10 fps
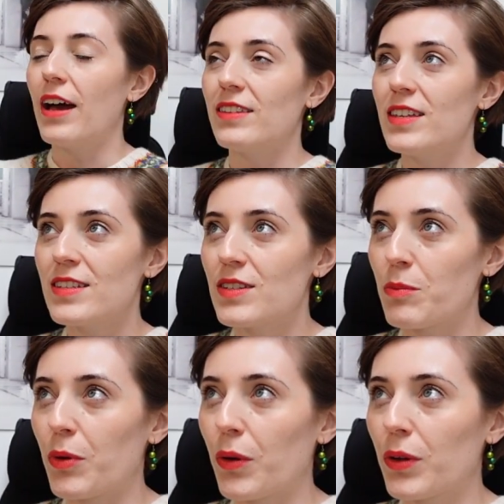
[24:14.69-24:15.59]
And this is a
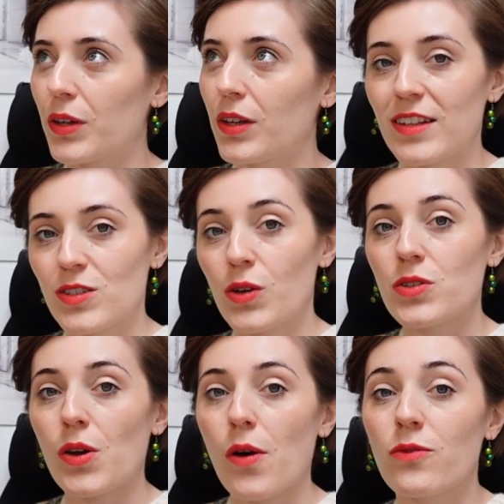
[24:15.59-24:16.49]
book. It's
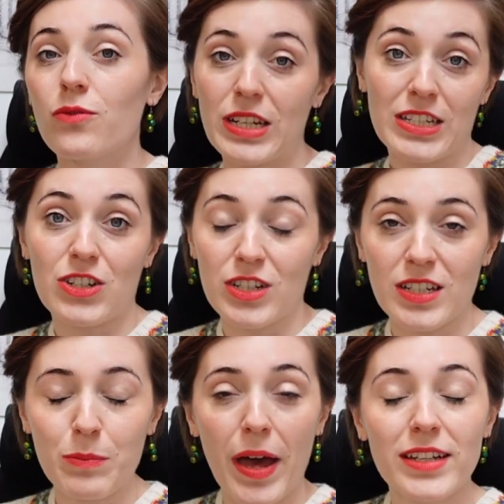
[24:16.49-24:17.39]
not of vintage
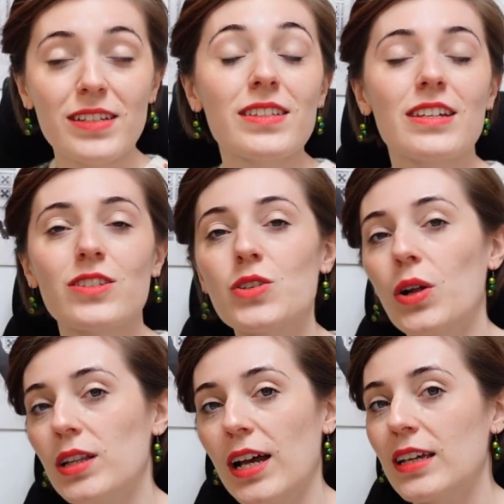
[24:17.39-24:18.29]
knitting patterns. It's
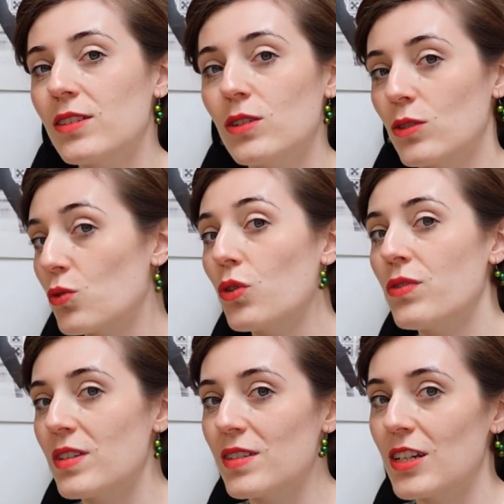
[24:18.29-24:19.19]
not like Susan
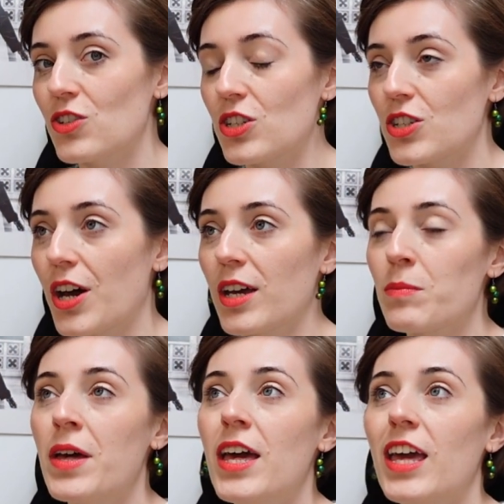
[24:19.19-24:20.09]
Crawford's A Stitch in
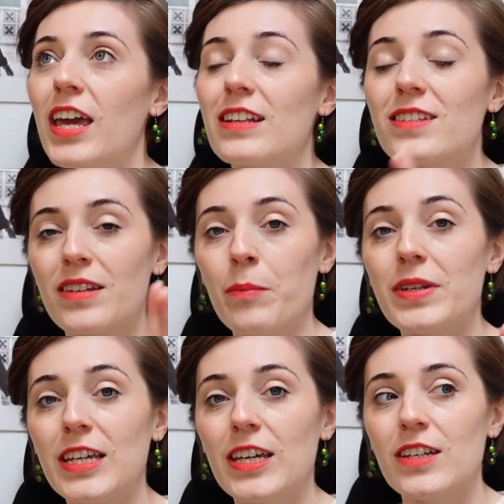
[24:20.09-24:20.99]
Time. It's
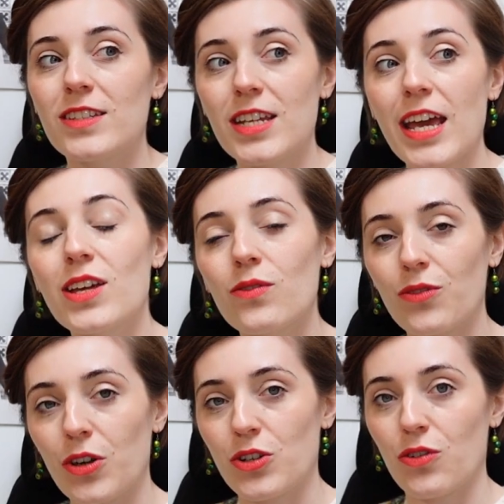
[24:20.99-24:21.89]
somebody has taken
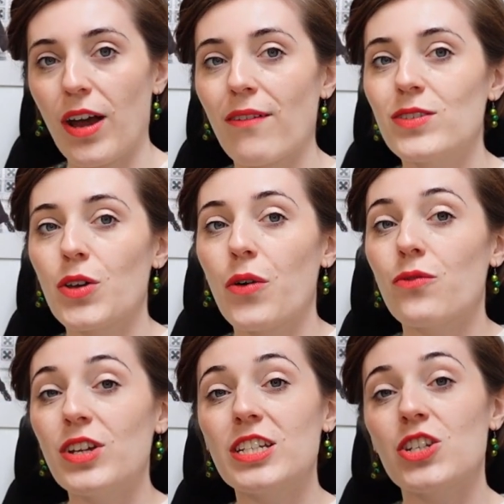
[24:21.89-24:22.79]
photographs of
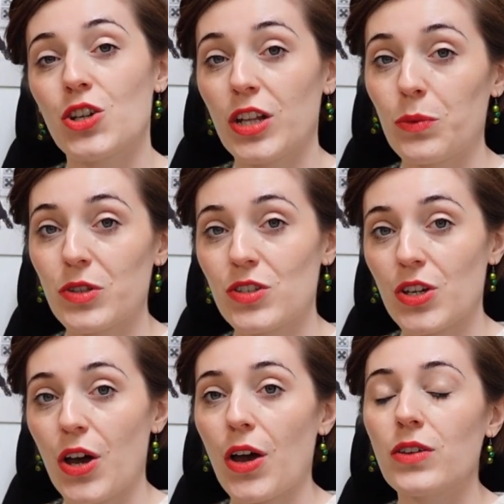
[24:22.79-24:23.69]
vintage Hollywood
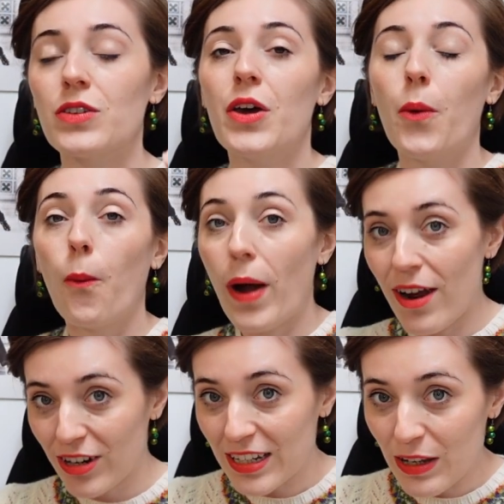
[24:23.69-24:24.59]
stars
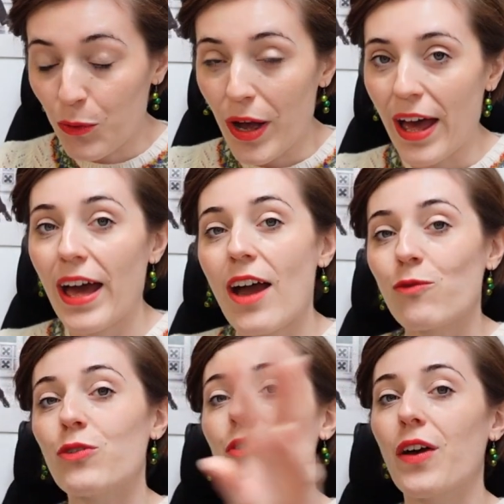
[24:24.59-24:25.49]
wearing knitwear and
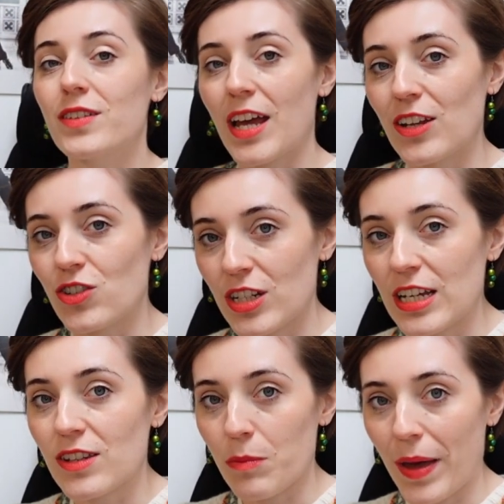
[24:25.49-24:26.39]
reversed
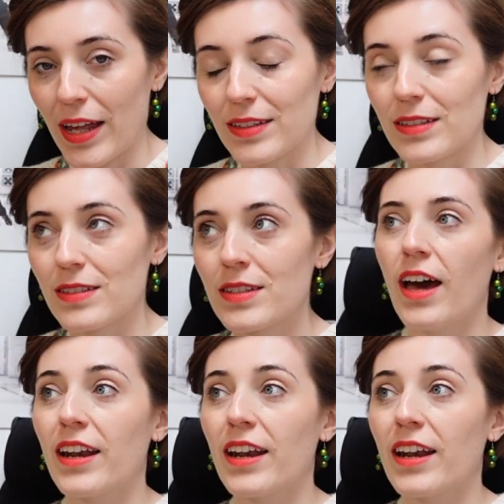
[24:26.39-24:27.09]
engineered the patterns.